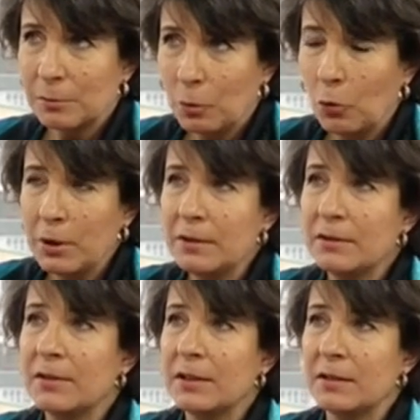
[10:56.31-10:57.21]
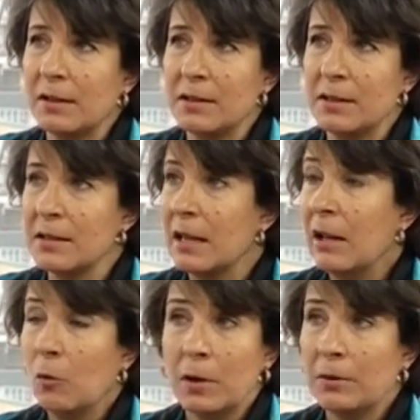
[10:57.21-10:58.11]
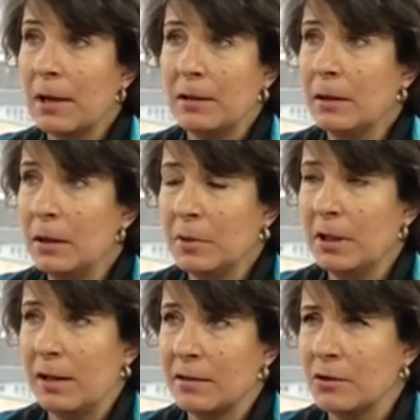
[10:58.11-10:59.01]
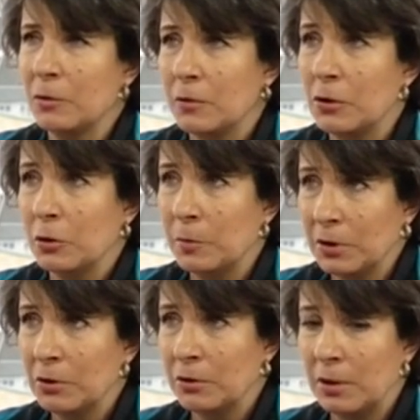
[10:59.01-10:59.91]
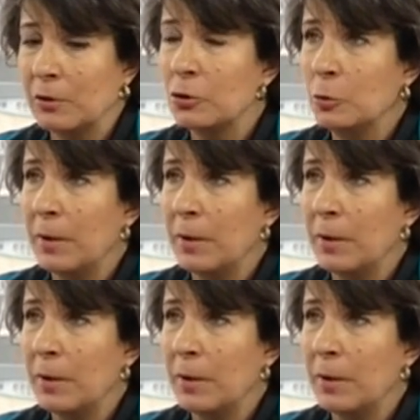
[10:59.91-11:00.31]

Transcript: point that tells us whether anybody asks you for your opinion or not, too